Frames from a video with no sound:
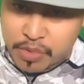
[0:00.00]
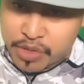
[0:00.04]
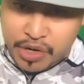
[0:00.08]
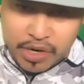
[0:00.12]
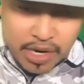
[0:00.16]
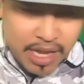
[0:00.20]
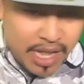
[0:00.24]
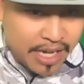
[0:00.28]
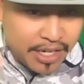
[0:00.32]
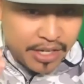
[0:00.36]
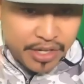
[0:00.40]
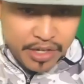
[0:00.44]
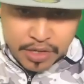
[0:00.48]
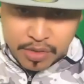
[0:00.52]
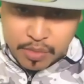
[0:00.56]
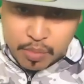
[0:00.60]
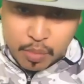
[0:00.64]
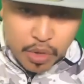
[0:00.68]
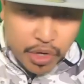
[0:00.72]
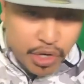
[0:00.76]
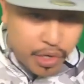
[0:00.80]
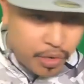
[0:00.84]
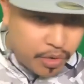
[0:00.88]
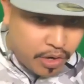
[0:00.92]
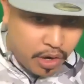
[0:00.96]
when you're like, dude,
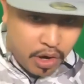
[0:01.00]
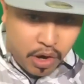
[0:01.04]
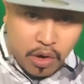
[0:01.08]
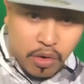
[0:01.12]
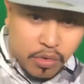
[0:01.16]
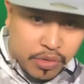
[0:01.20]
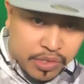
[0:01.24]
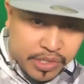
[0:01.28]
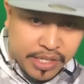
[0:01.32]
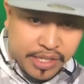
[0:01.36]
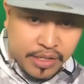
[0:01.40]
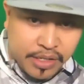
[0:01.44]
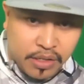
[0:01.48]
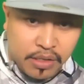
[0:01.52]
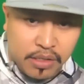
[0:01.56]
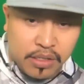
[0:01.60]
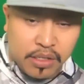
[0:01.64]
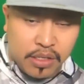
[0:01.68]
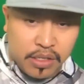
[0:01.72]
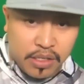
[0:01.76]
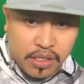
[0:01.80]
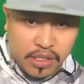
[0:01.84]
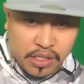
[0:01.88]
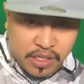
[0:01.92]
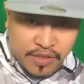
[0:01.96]
we're doing our own deal
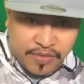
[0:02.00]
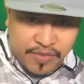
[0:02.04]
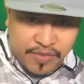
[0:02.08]
to